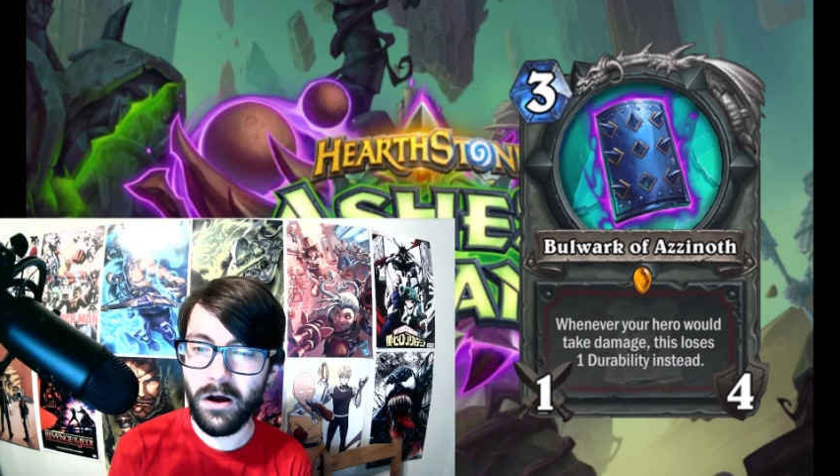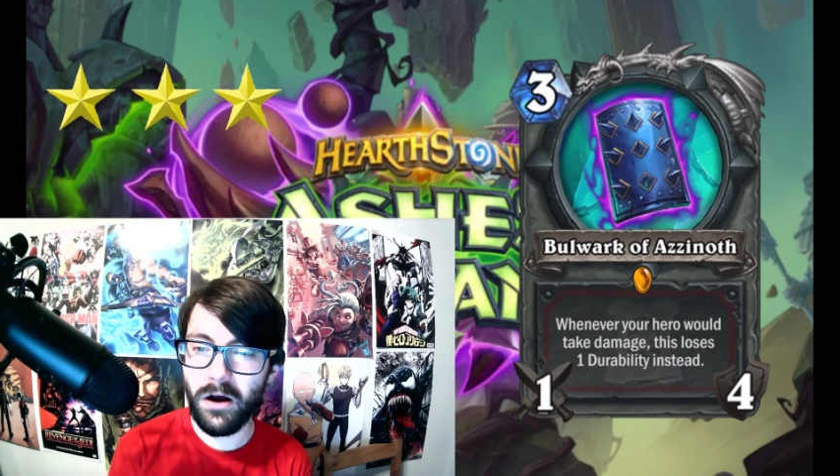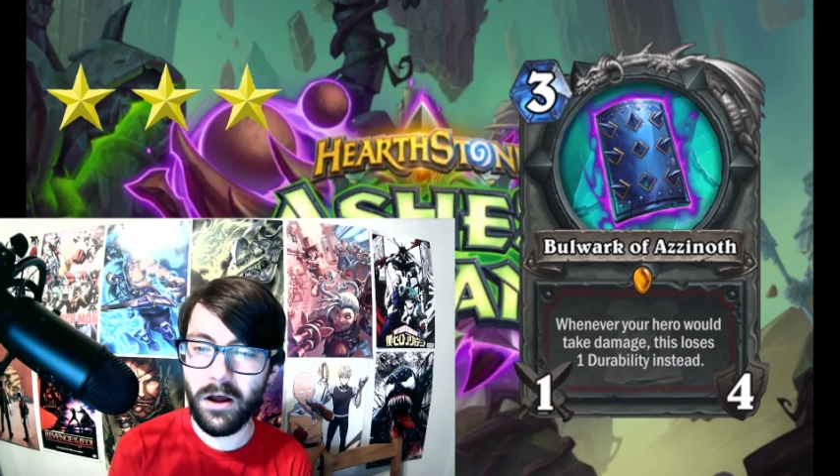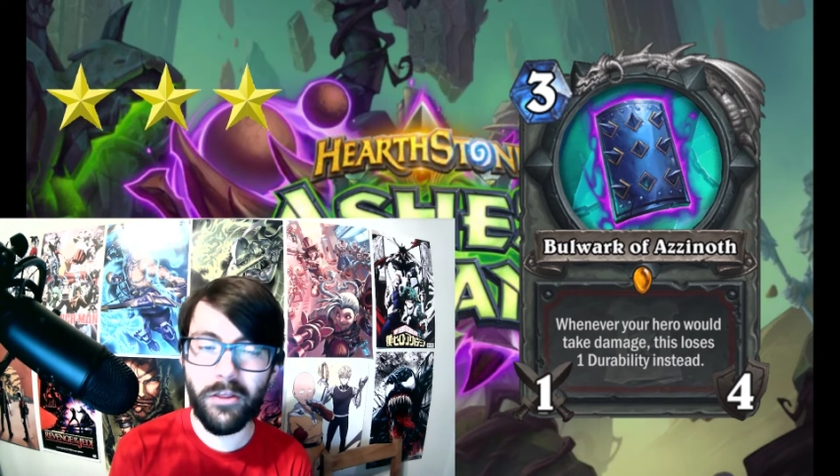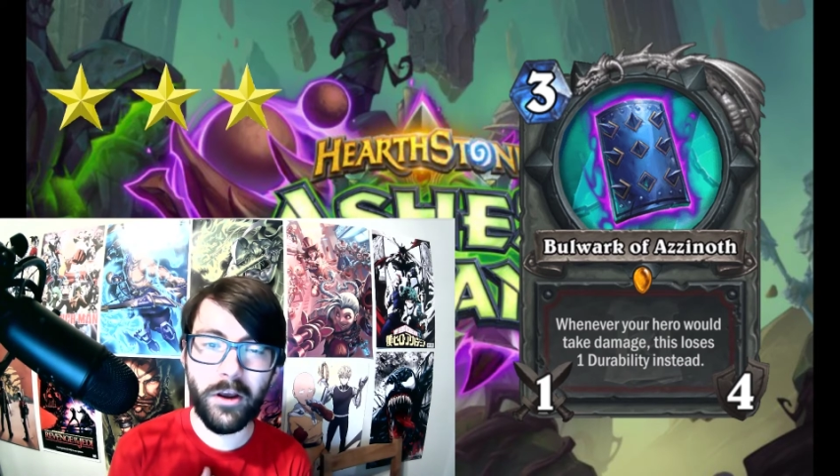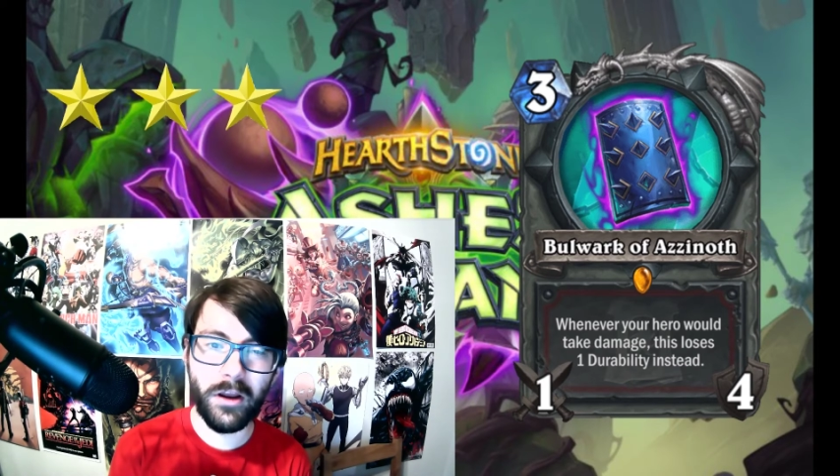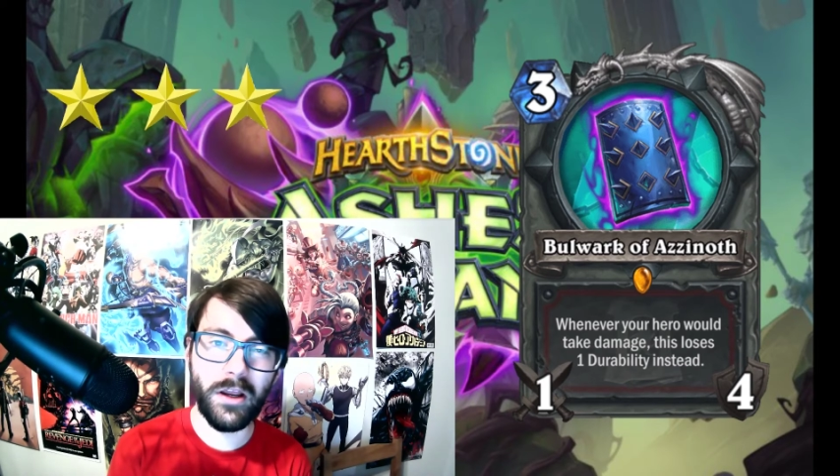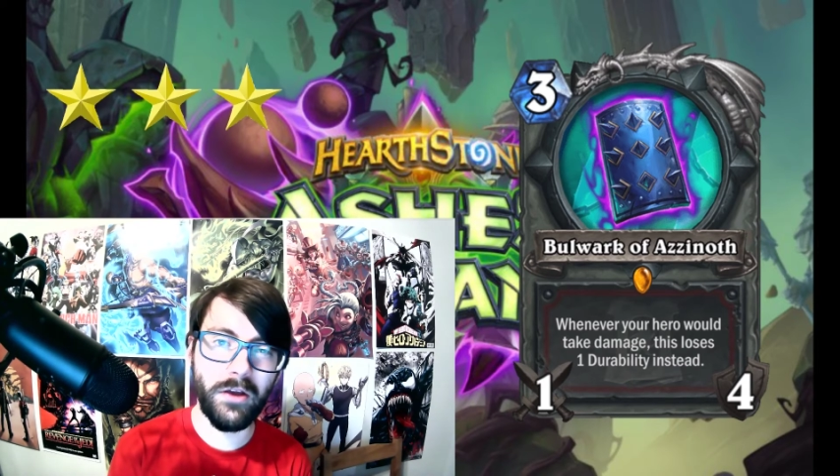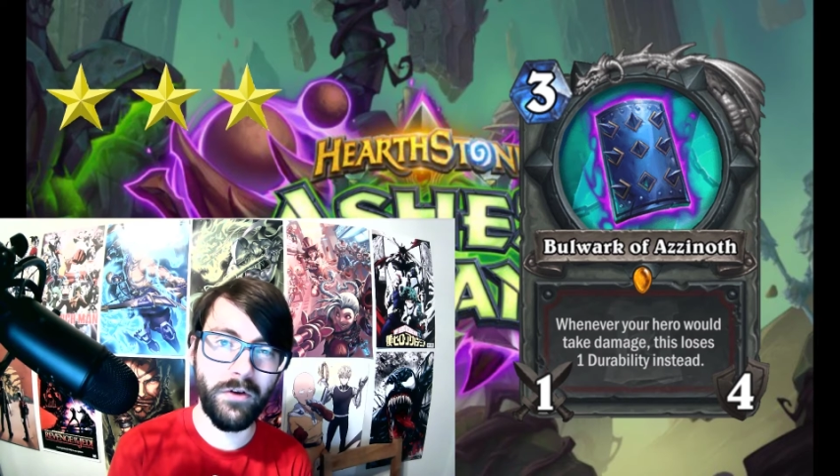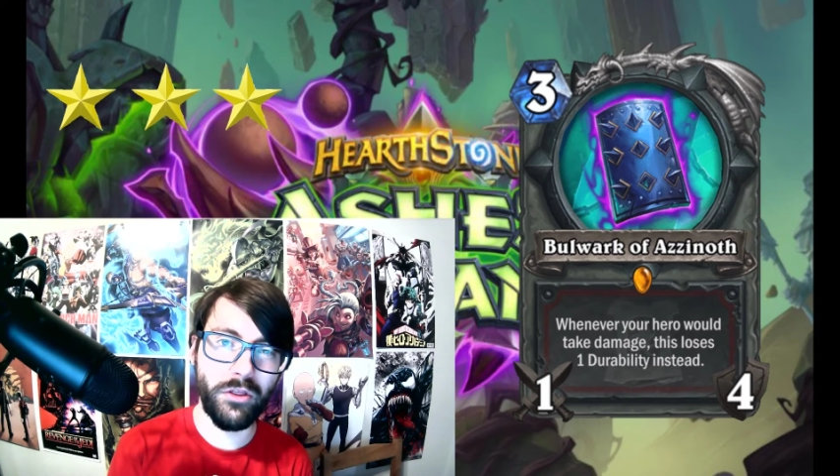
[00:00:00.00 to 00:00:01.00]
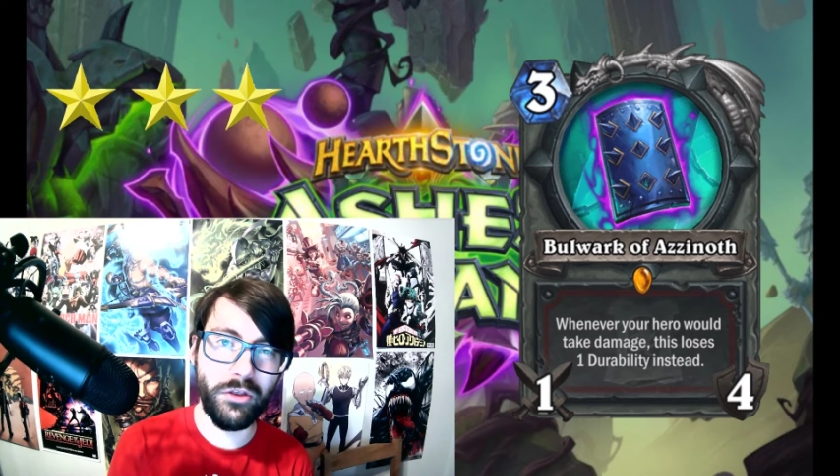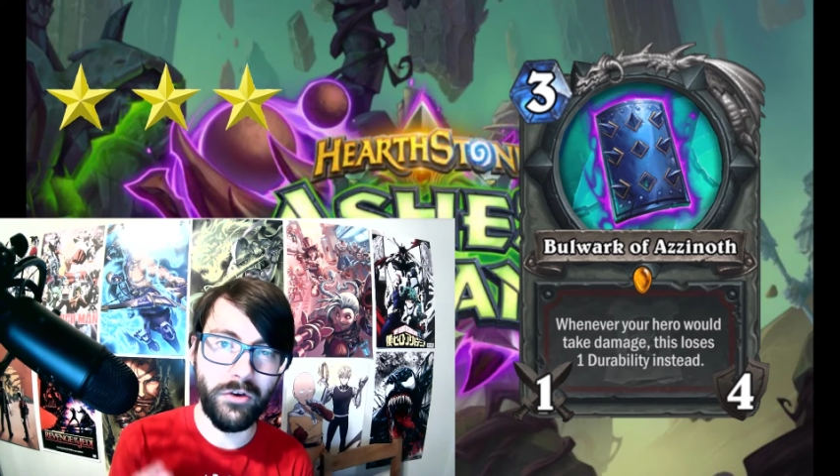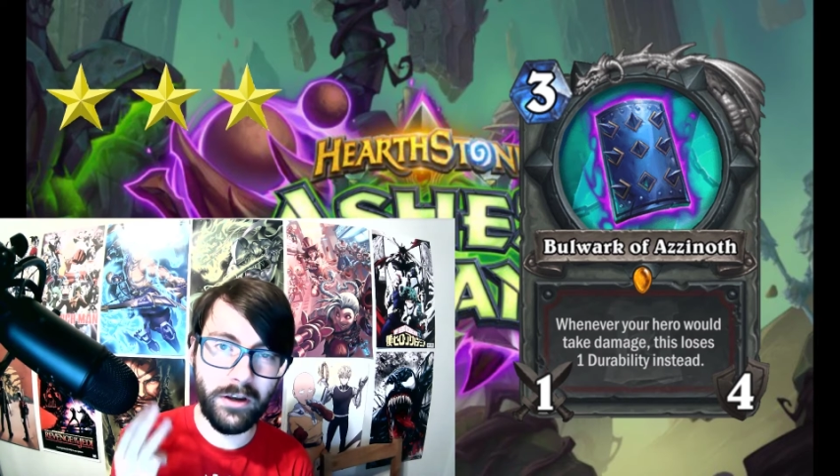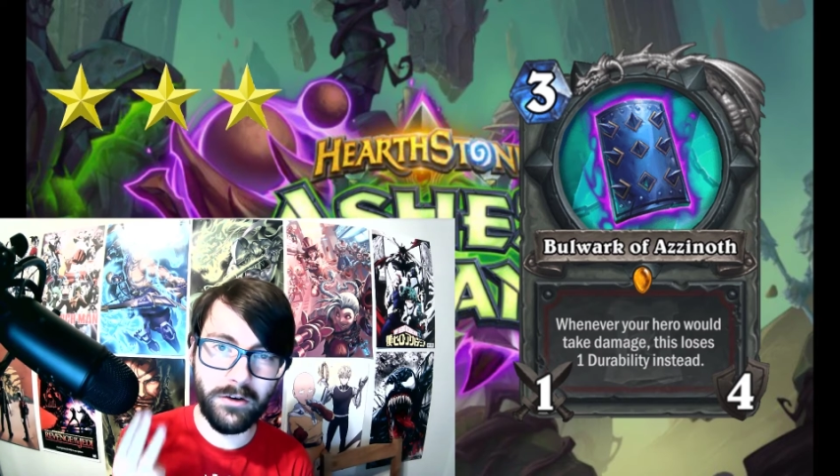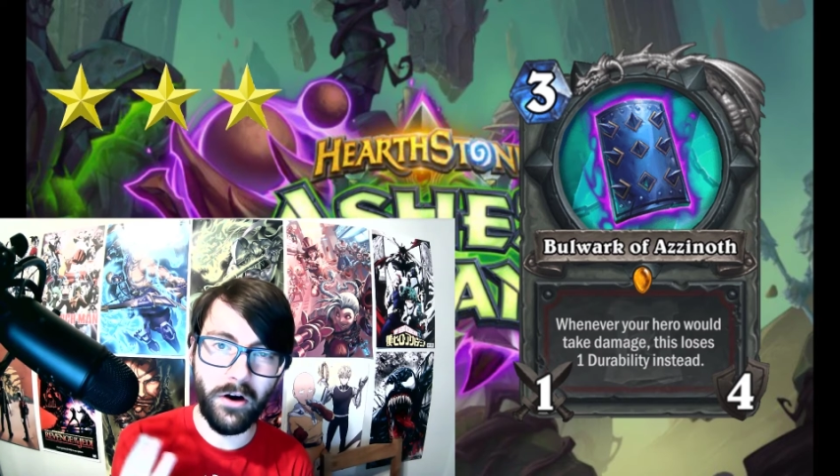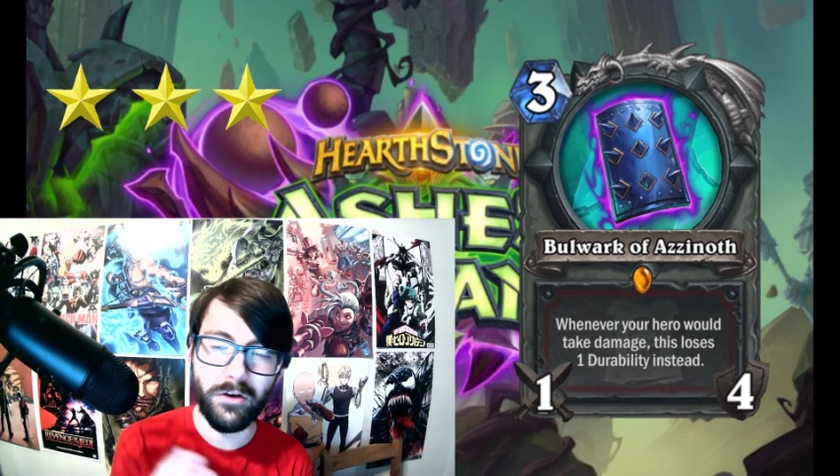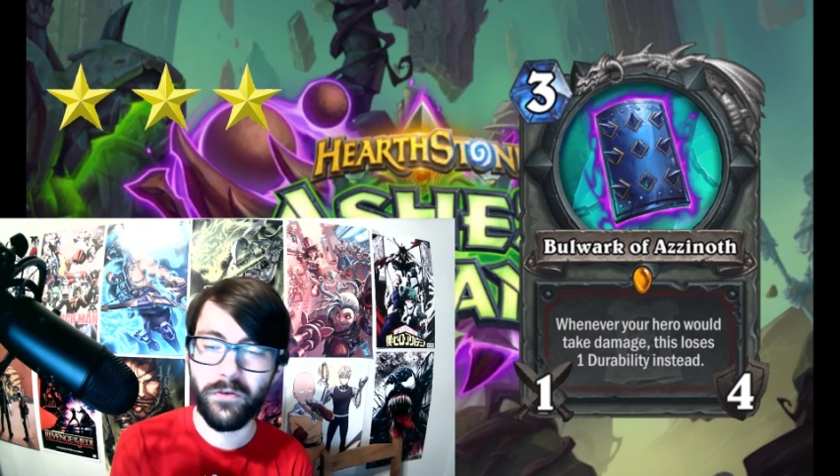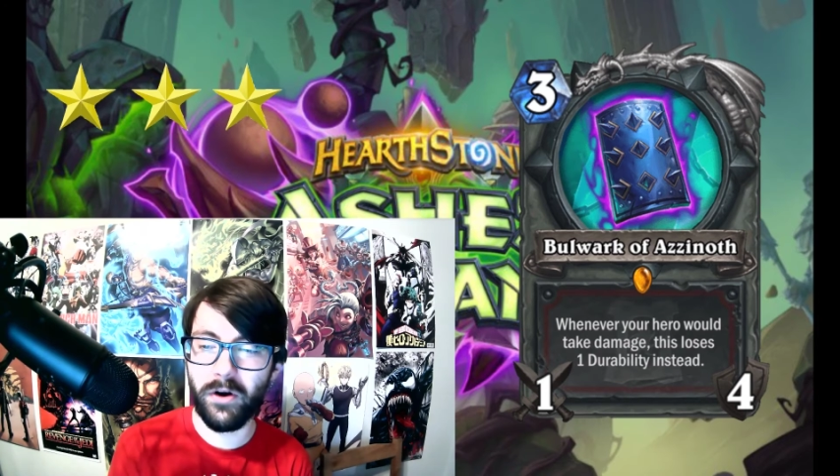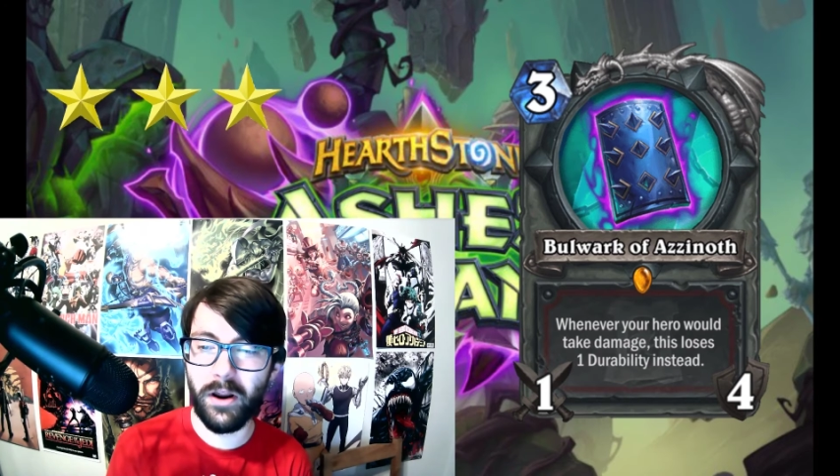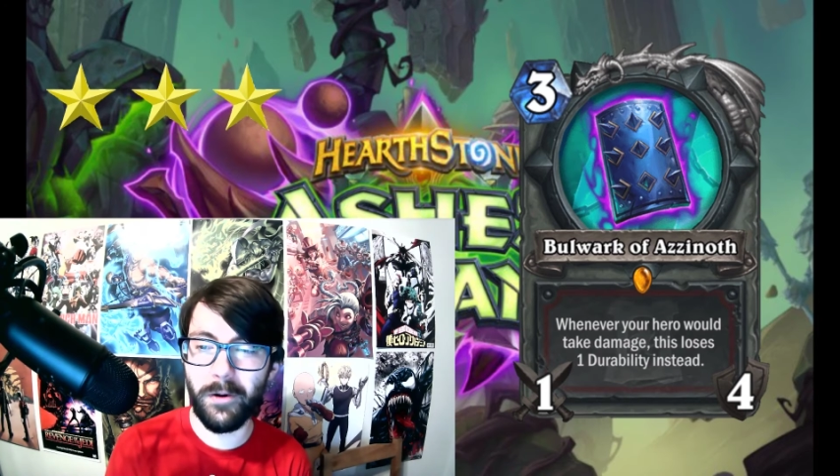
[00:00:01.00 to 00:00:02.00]
I think I'm going to give it 3 stars
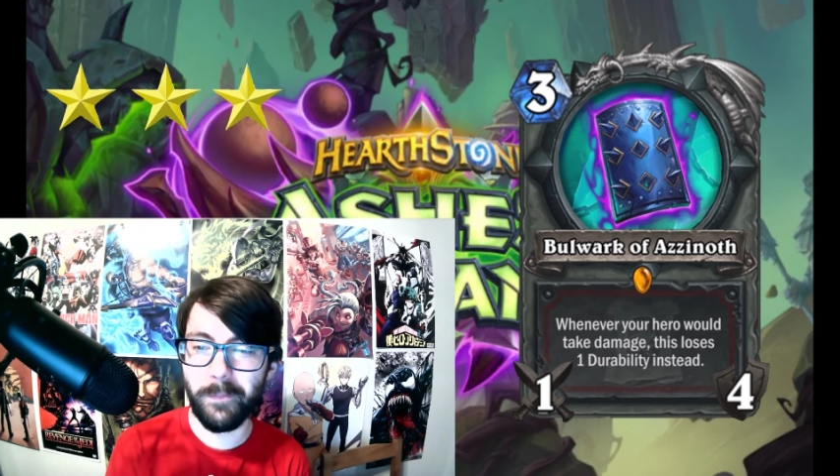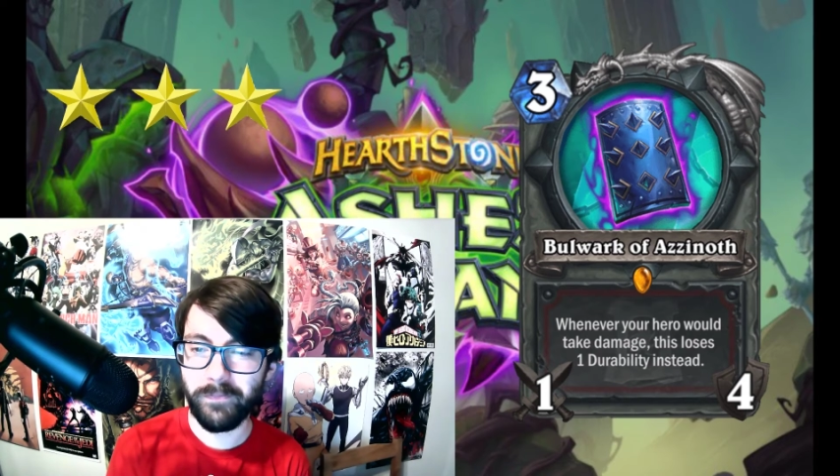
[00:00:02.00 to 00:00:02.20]
for now.